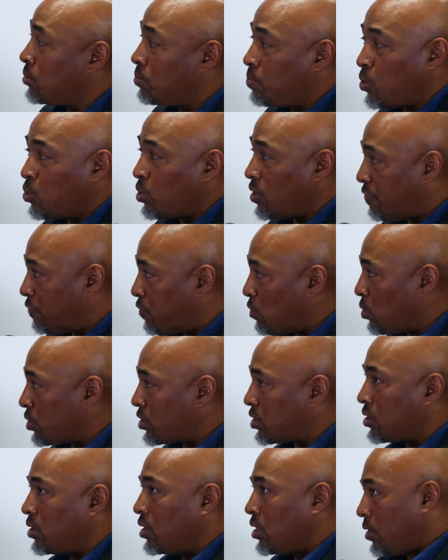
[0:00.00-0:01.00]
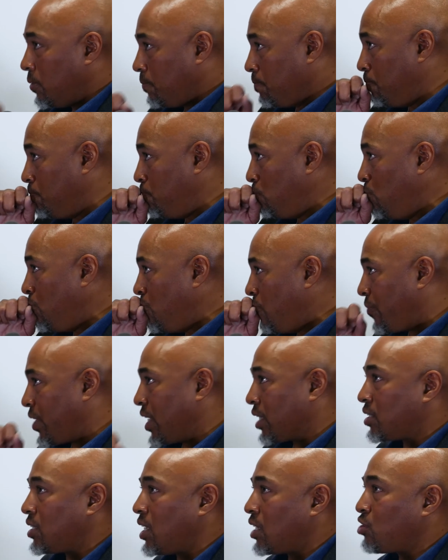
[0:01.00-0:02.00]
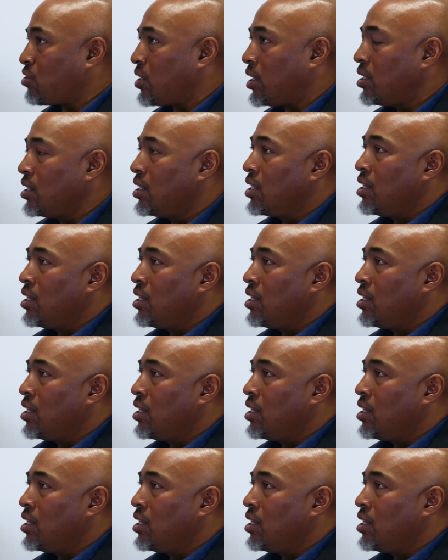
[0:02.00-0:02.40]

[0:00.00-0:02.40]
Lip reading: Border Force, etc.